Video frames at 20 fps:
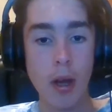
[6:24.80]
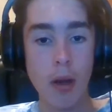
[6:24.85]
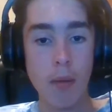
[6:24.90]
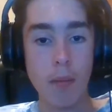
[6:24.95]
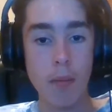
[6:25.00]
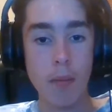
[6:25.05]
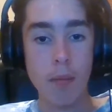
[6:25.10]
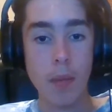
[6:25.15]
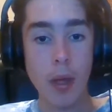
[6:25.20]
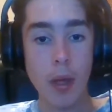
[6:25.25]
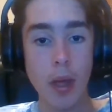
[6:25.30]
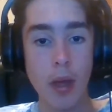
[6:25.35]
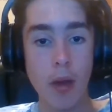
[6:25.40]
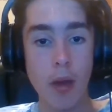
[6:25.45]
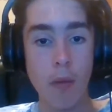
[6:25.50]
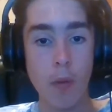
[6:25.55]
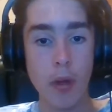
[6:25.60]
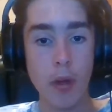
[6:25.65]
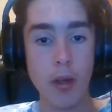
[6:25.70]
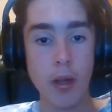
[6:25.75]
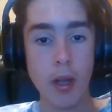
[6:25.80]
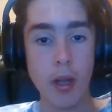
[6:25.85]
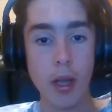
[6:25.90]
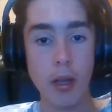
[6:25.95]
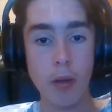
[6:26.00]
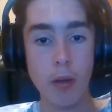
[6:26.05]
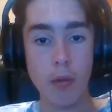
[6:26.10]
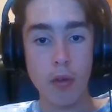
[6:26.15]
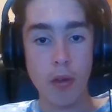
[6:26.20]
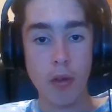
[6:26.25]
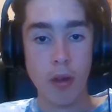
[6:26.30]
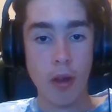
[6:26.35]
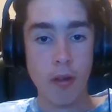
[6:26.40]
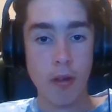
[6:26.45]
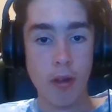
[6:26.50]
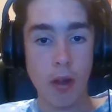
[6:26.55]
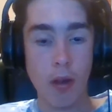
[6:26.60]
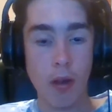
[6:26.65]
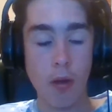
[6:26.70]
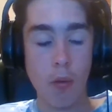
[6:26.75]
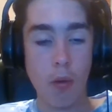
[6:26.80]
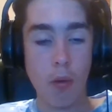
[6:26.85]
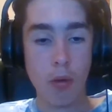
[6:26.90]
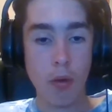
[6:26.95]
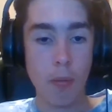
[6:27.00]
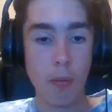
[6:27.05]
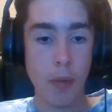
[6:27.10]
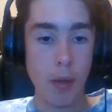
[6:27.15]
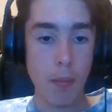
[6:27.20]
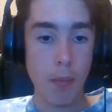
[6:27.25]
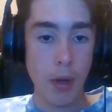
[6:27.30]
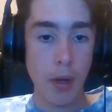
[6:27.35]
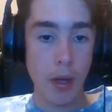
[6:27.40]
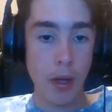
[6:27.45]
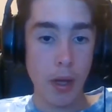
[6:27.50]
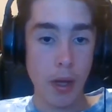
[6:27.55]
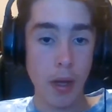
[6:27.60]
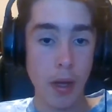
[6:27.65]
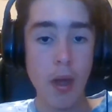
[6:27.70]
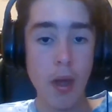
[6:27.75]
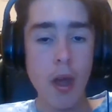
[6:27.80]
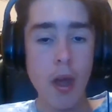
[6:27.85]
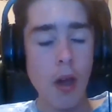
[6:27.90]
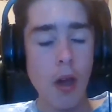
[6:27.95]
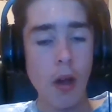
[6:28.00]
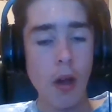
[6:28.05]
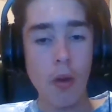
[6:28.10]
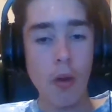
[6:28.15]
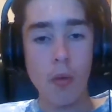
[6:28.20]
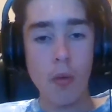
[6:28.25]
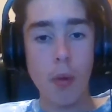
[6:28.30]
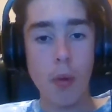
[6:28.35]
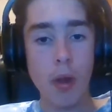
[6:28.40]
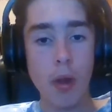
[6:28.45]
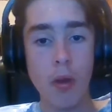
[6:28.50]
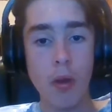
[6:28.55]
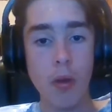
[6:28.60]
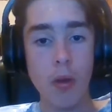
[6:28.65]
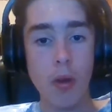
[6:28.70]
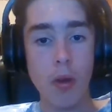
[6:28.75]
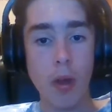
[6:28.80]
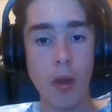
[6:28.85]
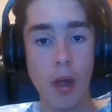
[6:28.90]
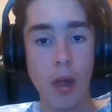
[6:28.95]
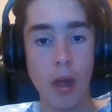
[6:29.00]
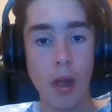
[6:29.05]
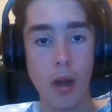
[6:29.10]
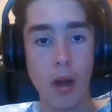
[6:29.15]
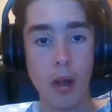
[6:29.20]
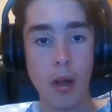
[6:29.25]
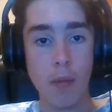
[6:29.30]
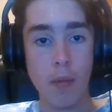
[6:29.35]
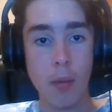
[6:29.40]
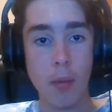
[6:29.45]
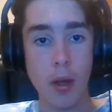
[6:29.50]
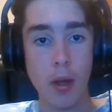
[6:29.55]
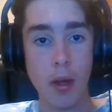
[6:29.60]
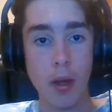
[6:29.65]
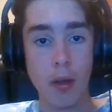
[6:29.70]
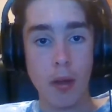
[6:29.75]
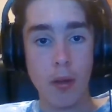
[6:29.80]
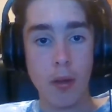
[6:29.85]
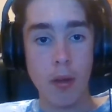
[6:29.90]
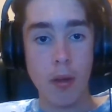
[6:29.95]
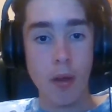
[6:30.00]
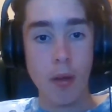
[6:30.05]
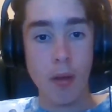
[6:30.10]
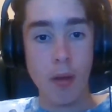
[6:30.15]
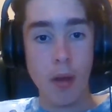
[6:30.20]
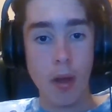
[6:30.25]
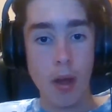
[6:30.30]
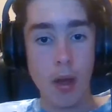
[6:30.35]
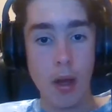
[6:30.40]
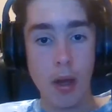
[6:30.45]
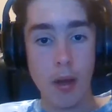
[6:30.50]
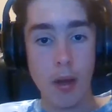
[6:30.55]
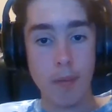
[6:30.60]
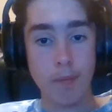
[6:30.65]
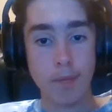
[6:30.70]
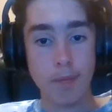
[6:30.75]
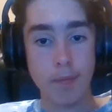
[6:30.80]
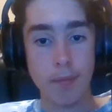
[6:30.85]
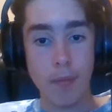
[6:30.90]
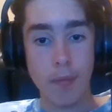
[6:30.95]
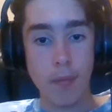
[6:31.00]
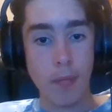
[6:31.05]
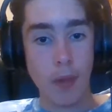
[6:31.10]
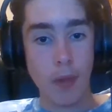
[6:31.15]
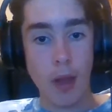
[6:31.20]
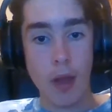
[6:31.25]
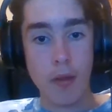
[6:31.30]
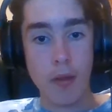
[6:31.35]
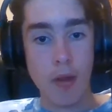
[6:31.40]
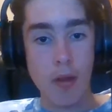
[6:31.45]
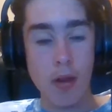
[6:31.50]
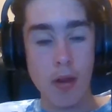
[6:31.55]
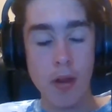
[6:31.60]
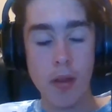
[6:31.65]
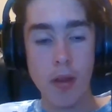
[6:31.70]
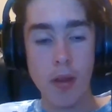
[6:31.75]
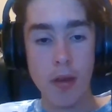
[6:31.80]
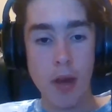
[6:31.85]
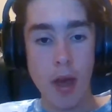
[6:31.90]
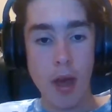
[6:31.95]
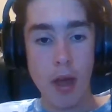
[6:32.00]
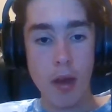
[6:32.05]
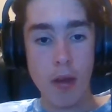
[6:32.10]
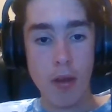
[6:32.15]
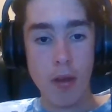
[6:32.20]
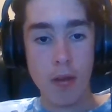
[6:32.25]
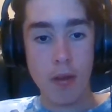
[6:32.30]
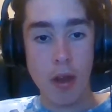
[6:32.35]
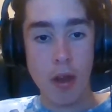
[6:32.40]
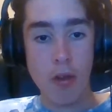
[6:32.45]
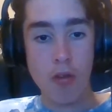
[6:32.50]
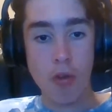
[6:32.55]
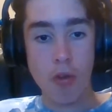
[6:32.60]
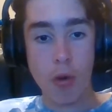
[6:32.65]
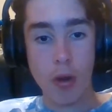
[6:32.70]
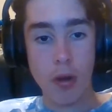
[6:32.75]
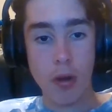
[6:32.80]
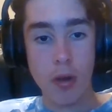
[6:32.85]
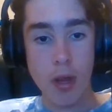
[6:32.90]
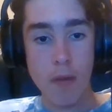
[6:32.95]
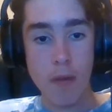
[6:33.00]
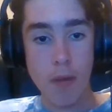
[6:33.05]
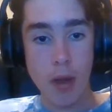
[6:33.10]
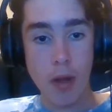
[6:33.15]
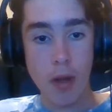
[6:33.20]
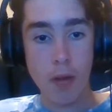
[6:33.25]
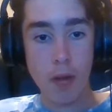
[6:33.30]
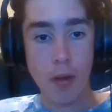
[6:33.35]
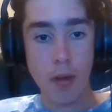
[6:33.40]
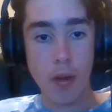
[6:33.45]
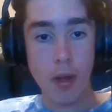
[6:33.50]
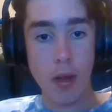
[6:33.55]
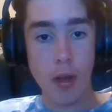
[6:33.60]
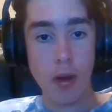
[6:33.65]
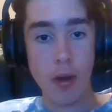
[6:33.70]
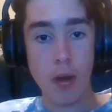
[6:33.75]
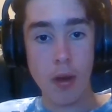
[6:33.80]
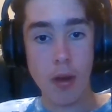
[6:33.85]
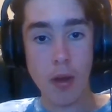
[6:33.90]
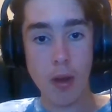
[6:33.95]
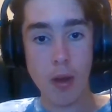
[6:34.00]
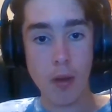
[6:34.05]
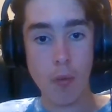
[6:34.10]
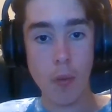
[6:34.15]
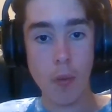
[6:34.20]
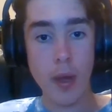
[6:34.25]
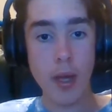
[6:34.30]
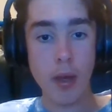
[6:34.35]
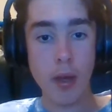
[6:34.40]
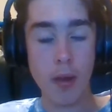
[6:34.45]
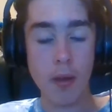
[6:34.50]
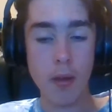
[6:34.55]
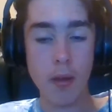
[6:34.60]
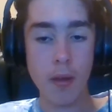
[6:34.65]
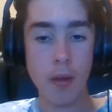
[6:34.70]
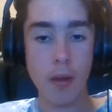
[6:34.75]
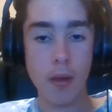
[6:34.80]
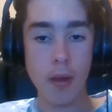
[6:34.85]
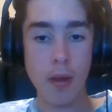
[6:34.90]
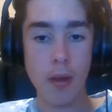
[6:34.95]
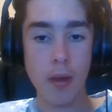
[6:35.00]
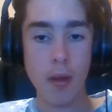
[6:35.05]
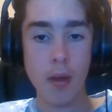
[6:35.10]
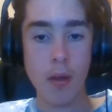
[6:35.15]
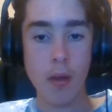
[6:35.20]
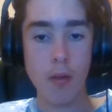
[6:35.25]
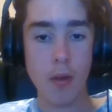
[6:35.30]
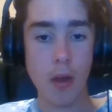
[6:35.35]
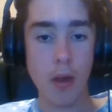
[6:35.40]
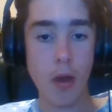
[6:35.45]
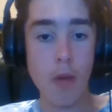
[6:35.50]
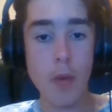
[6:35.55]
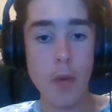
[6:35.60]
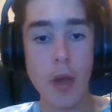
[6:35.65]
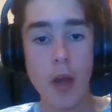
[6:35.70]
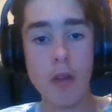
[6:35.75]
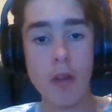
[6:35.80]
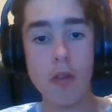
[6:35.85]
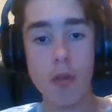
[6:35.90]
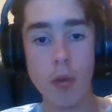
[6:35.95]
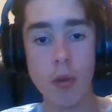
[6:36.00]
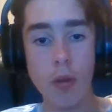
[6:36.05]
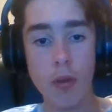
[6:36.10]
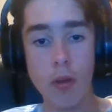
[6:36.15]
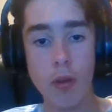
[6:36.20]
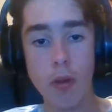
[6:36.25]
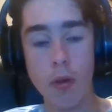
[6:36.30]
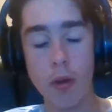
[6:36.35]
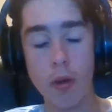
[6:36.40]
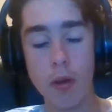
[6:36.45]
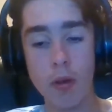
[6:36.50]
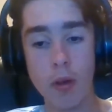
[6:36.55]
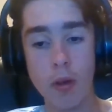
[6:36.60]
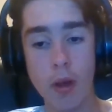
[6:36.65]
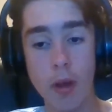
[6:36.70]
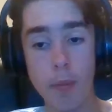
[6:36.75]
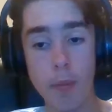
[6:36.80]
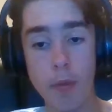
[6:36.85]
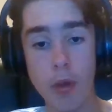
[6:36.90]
But yeah, we did like loosen that second quarter a bit, but yeah, it was pretty good, and I love playing. Um, as I did the day, stayed strong in defense, and then wing. So I hope you guys enjoy the series.